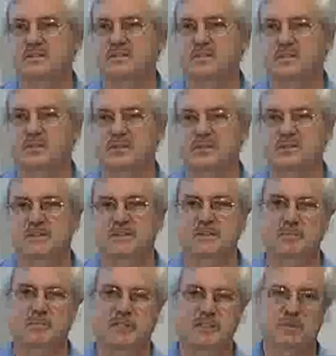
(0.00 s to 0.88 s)
So it's
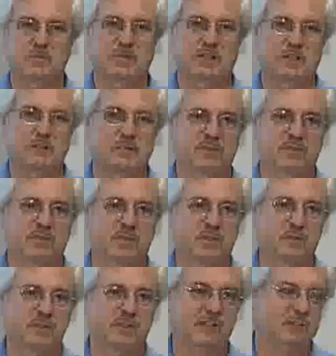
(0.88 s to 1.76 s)
much better
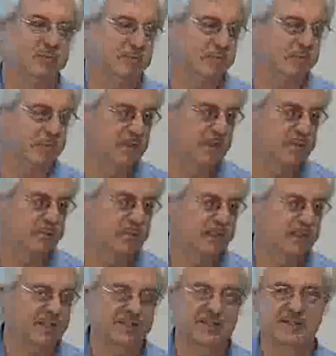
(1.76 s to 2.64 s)
performing
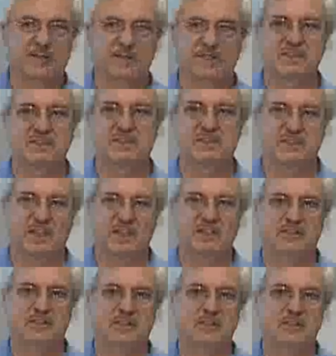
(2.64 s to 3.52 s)
because of just the
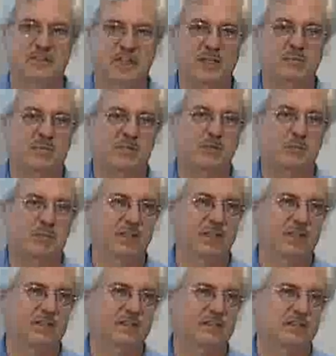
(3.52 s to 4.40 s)
change in the shape of the
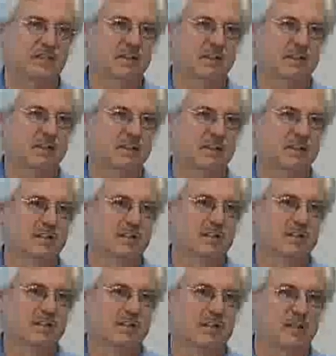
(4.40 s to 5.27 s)
blades.
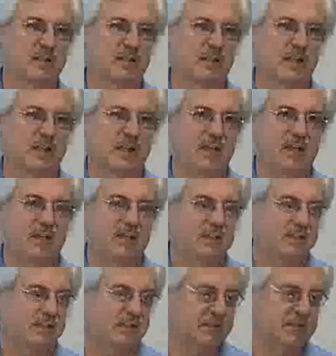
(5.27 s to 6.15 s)

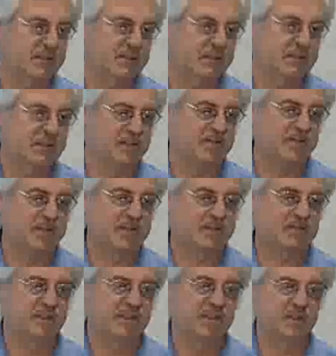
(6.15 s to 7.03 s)
And
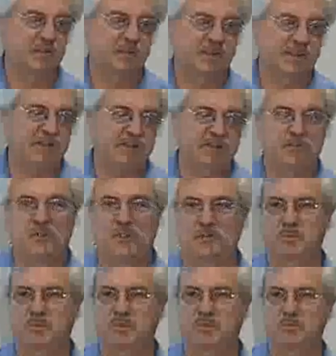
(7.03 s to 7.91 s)
eventually there'll be even
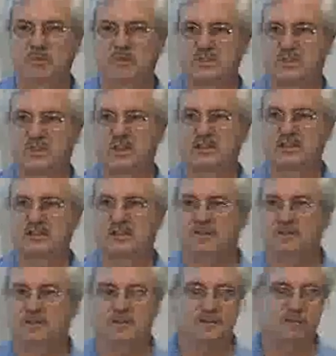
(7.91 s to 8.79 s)
more improvements yet
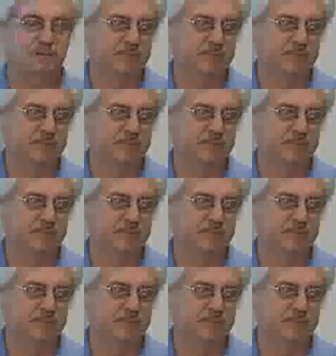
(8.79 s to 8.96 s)
too.